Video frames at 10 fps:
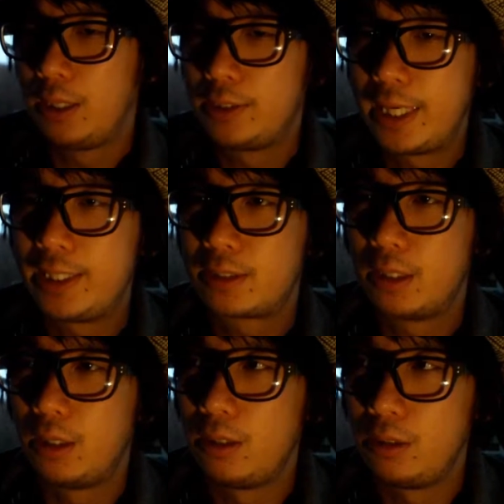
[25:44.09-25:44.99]
It takes
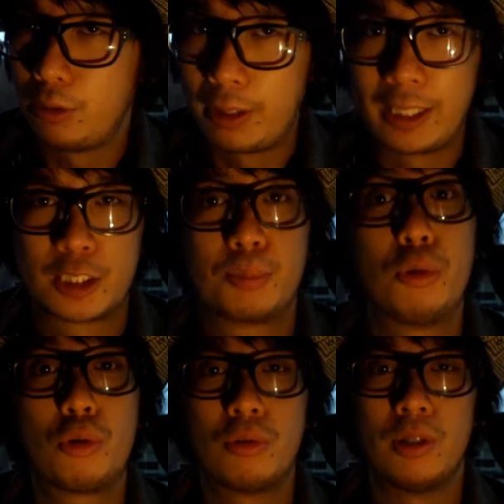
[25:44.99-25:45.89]
an
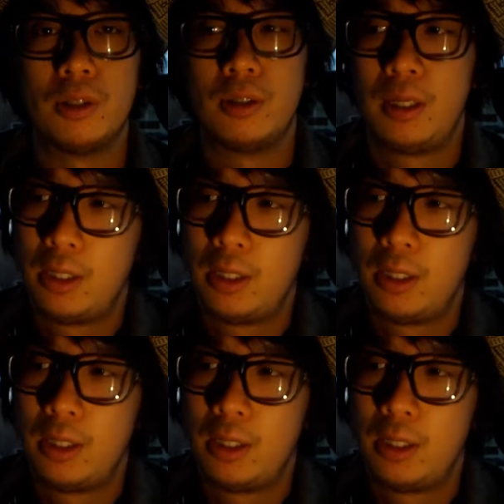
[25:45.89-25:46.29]
explorer.